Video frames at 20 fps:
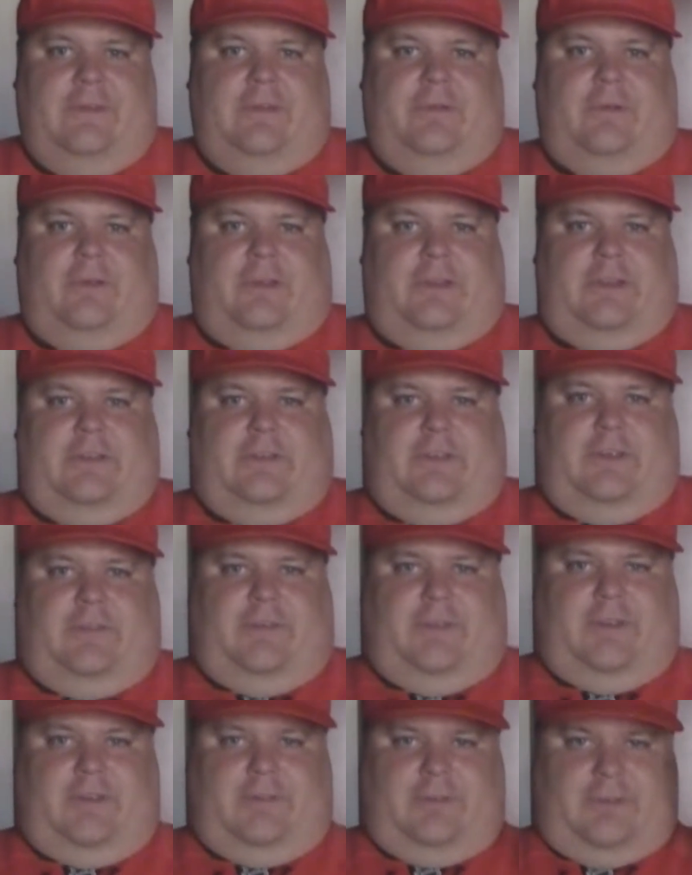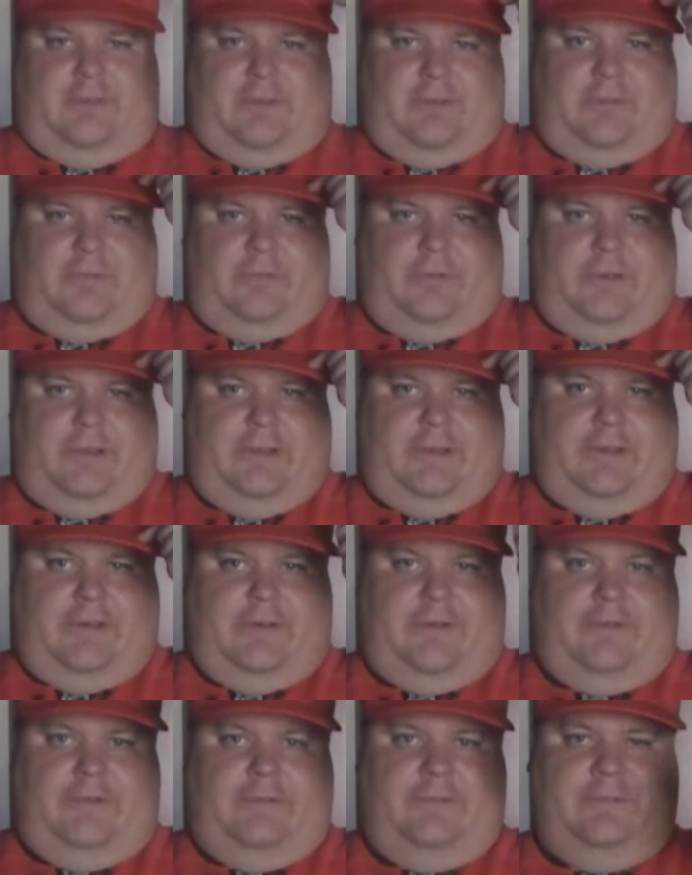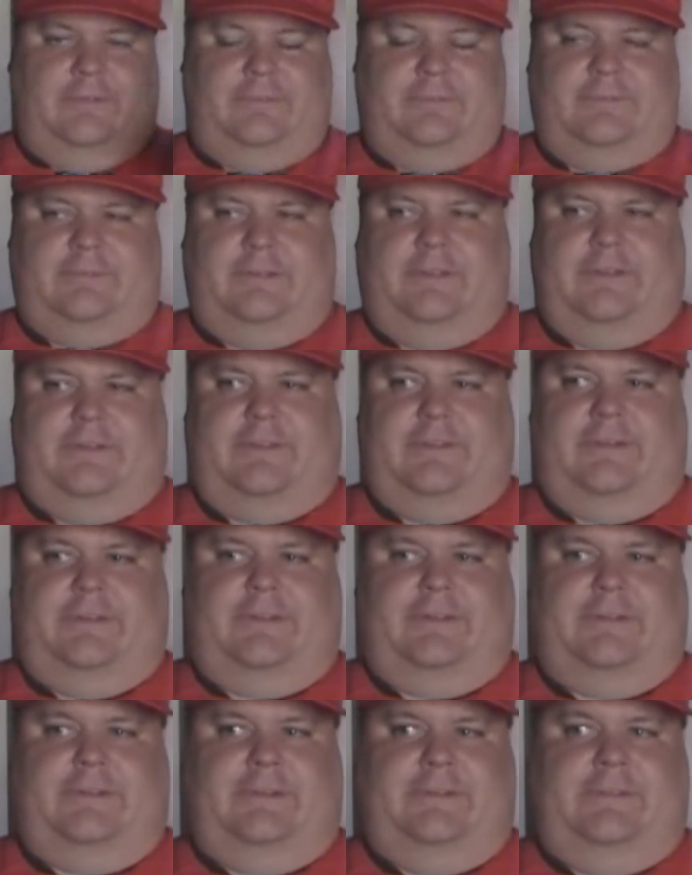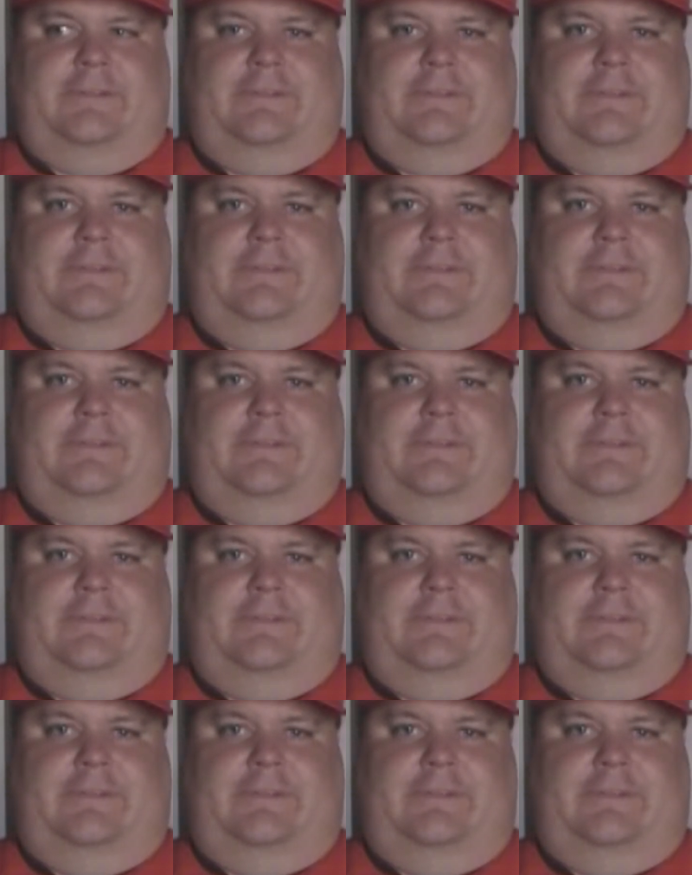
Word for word: grainy TVs and this red here, it, uh,